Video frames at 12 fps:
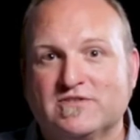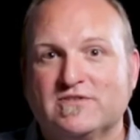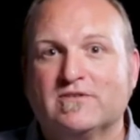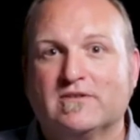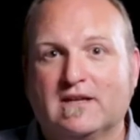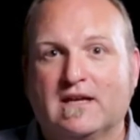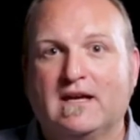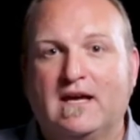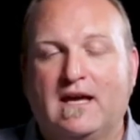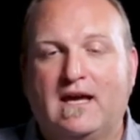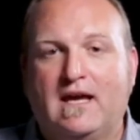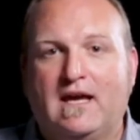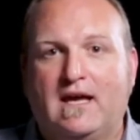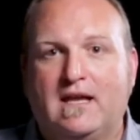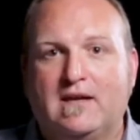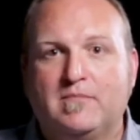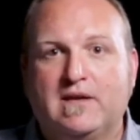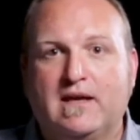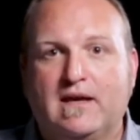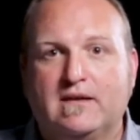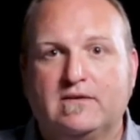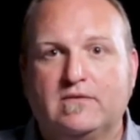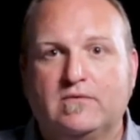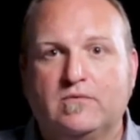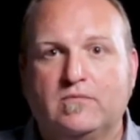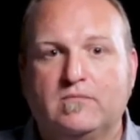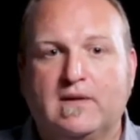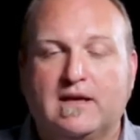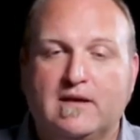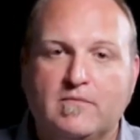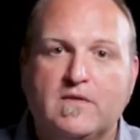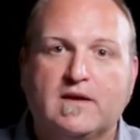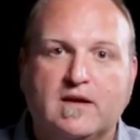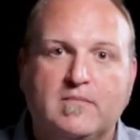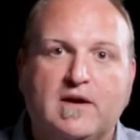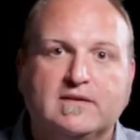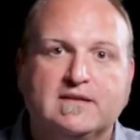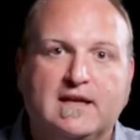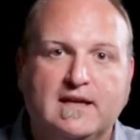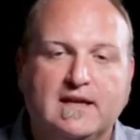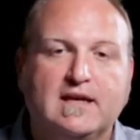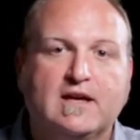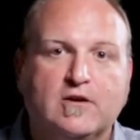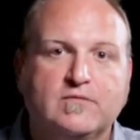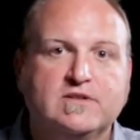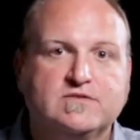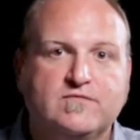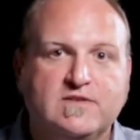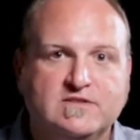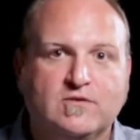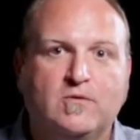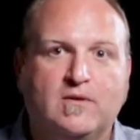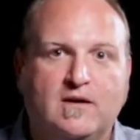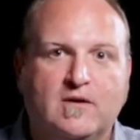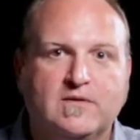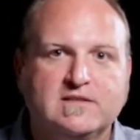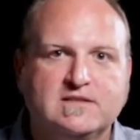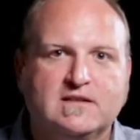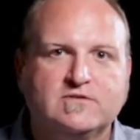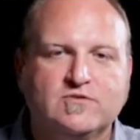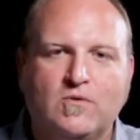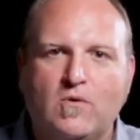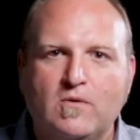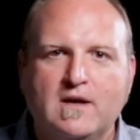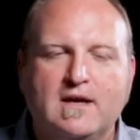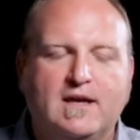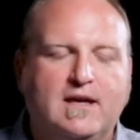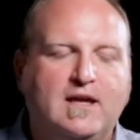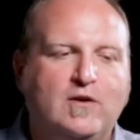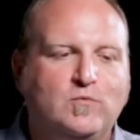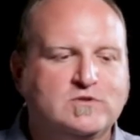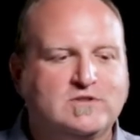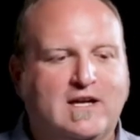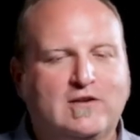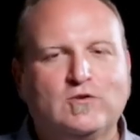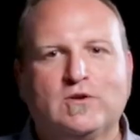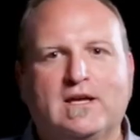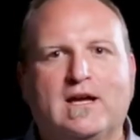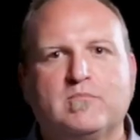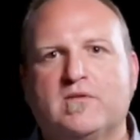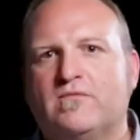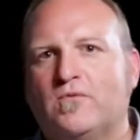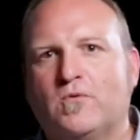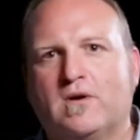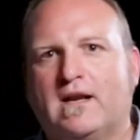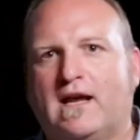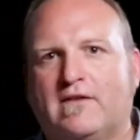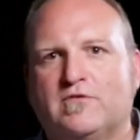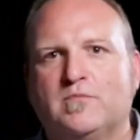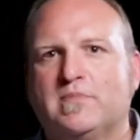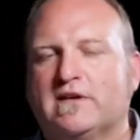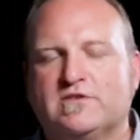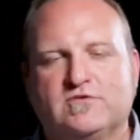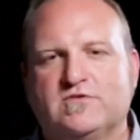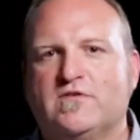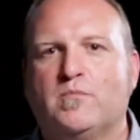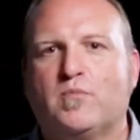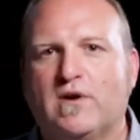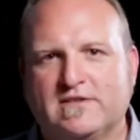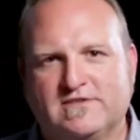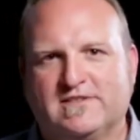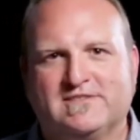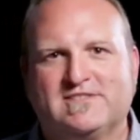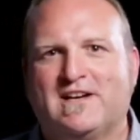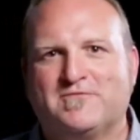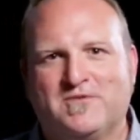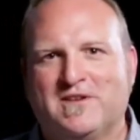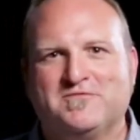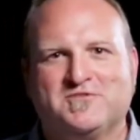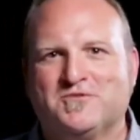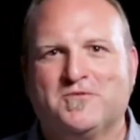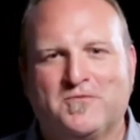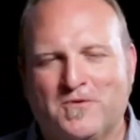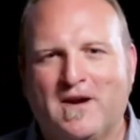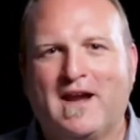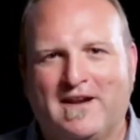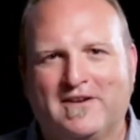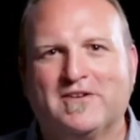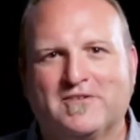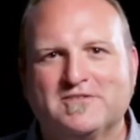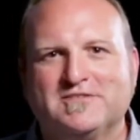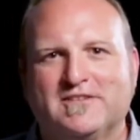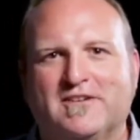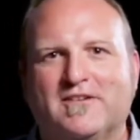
journey. And it began to make him think about taking care of his physical health. He said, Joel, it was like looking at before and after pictures of the presidents after they've served for 8 years,